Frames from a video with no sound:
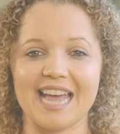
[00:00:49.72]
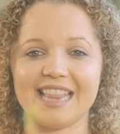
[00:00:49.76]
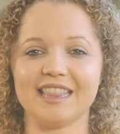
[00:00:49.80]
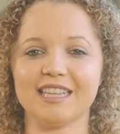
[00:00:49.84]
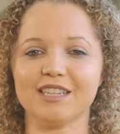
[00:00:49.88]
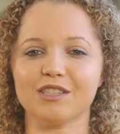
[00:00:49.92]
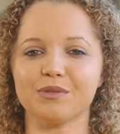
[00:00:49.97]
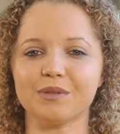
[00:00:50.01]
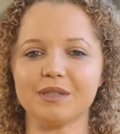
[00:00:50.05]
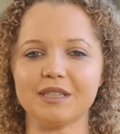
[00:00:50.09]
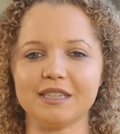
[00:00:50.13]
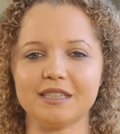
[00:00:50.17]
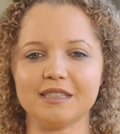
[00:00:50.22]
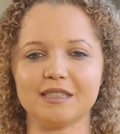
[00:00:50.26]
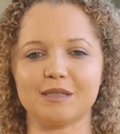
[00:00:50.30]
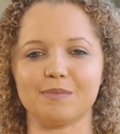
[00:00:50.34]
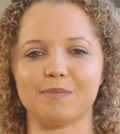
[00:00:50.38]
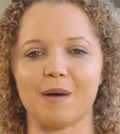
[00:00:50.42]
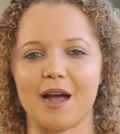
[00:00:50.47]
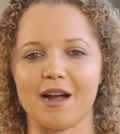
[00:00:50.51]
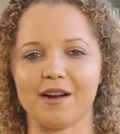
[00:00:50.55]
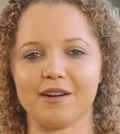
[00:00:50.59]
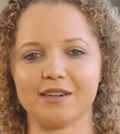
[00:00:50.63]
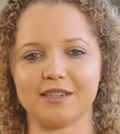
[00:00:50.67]
and this really
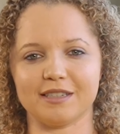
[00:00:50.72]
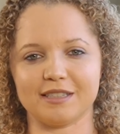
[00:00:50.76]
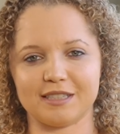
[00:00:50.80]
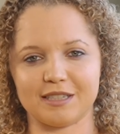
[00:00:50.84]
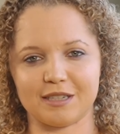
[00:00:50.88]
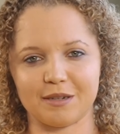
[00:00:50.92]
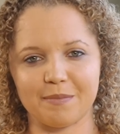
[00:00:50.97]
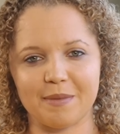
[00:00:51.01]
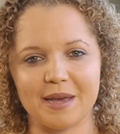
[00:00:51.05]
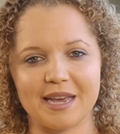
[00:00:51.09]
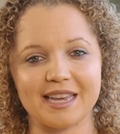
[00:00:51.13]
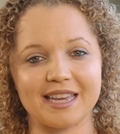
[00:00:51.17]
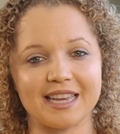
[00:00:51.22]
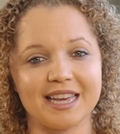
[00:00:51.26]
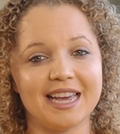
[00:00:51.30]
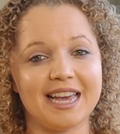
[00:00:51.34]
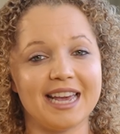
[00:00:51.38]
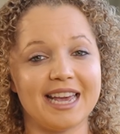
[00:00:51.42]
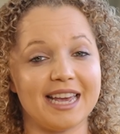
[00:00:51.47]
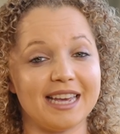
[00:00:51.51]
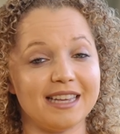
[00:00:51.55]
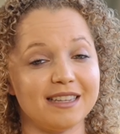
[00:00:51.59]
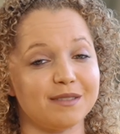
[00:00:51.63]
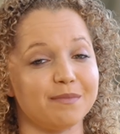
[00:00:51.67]
inspired us to make
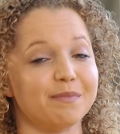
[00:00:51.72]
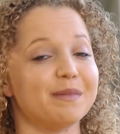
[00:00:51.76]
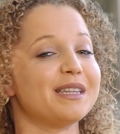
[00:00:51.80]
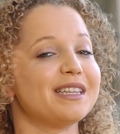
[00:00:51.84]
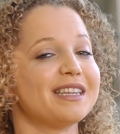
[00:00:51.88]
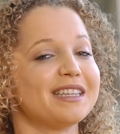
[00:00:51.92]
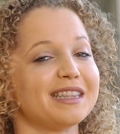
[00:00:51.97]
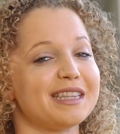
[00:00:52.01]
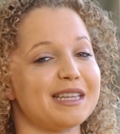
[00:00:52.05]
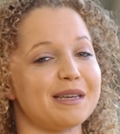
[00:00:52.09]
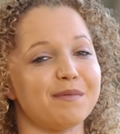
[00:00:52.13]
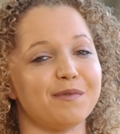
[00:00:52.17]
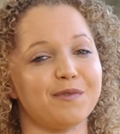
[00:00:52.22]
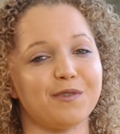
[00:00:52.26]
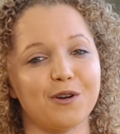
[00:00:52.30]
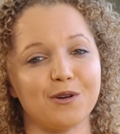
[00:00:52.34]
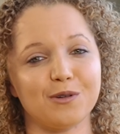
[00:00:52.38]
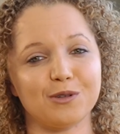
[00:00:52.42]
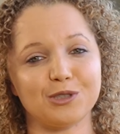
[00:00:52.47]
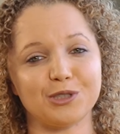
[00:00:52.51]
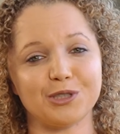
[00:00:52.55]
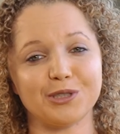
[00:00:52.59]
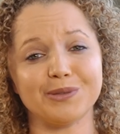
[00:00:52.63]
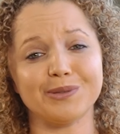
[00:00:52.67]
his Minion themed
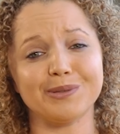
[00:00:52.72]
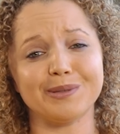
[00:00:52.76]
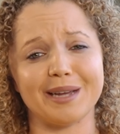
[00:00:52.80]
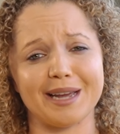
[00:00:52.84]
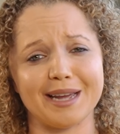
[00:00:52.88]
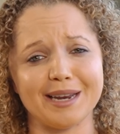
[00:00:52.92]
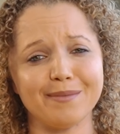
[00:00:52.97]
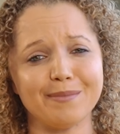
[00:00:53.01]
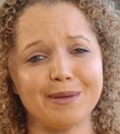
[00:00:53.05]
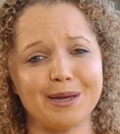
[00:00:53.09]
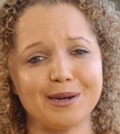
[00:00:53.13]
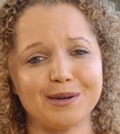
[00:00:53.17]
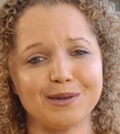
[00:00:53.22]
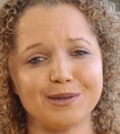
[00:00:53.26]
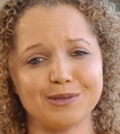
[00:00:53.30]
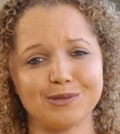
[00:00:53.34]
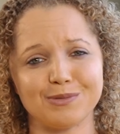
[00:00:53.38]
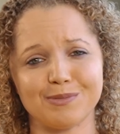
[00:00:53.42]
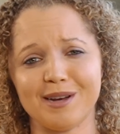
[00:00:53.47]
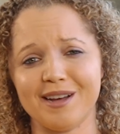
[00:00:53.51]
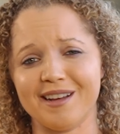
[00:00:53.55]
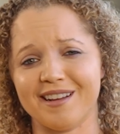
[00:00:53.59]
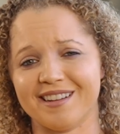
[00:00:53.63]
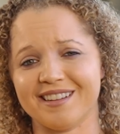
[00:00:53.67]
photo shoot animated
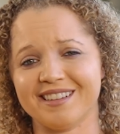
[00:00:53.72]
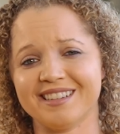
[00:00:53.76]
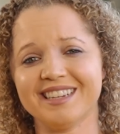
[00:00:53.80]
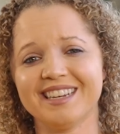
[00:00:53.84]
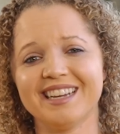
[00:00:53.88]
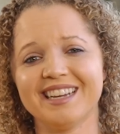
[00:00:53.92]
as well.